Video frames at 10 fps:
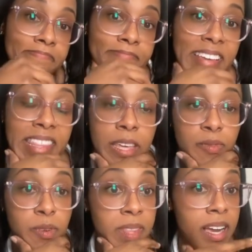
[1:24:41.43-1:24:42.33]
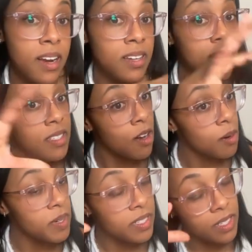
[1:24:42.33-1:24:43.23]
And then from there, it's the
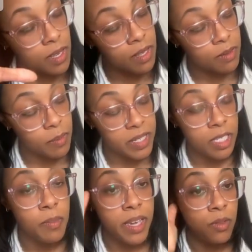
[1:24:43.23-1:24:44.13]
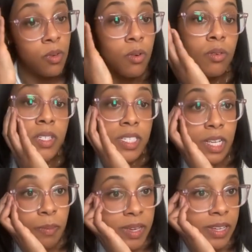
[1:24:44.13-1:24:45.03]
BCBA's role to
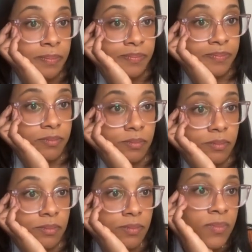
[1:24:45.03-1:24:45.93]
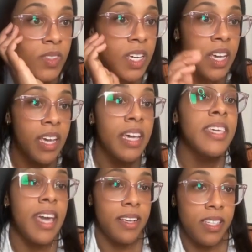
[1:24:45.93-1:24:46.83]
step in.
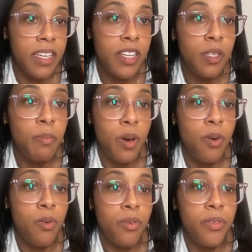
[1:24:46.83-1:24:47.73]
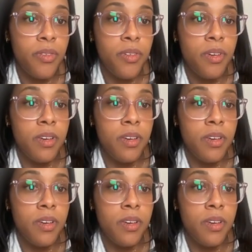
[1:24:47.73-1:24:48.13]
Yes, it is both.